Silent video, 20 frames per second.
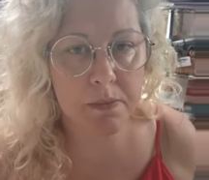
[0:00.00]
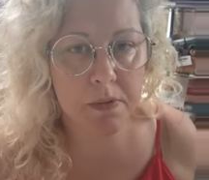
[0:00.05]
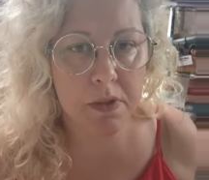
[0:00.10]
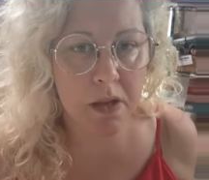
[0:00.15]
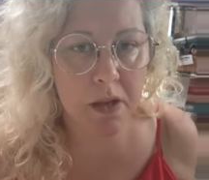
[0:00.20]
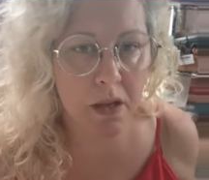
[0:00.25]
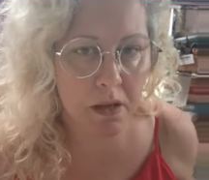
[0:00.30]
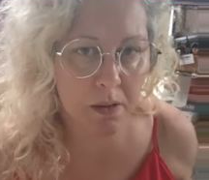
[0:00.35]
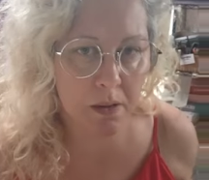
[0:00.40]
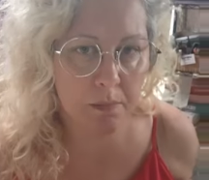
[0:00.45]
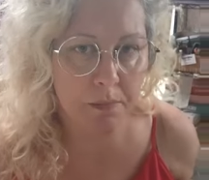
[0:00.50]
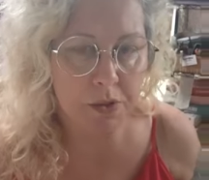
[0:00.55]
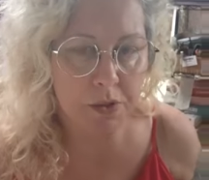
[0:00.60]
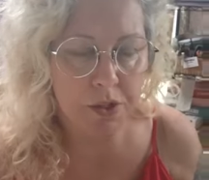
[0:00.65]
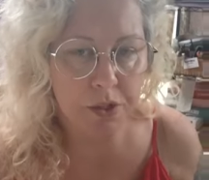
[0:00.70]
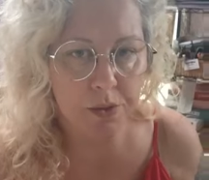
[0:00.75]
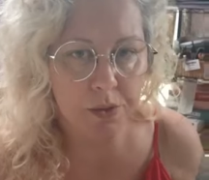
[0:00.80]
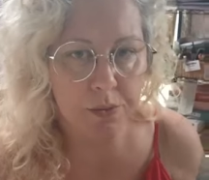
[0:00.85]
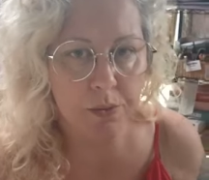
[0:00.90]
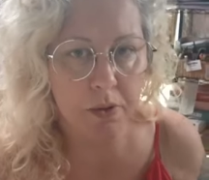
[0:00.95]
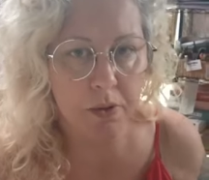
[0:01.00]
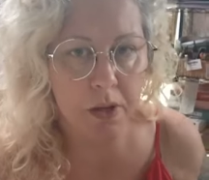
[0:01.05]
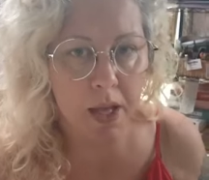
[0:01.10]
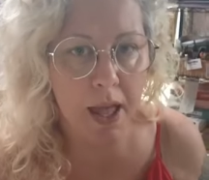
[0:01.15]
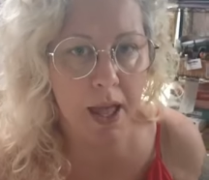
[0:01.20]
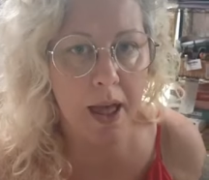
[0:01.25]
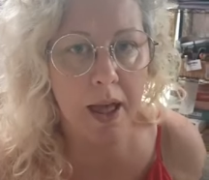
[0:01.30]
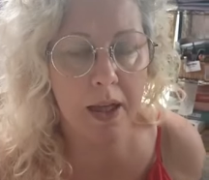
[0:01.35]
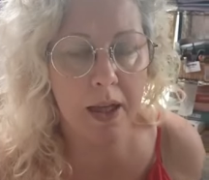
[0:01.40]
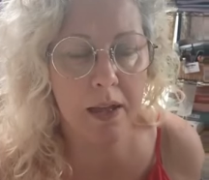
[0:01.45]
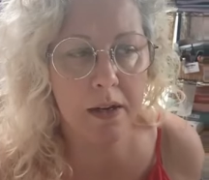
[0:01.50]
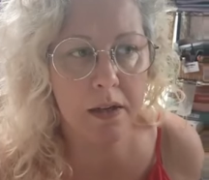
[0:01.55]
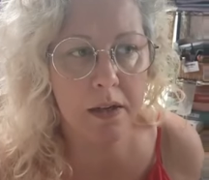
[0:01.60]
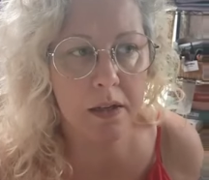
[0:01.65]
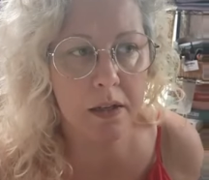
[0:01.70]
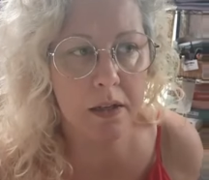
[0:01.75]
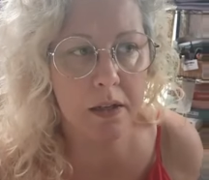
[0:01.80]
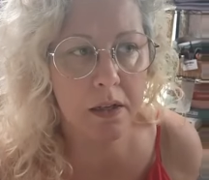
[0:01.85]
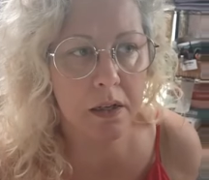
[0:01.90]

come to a head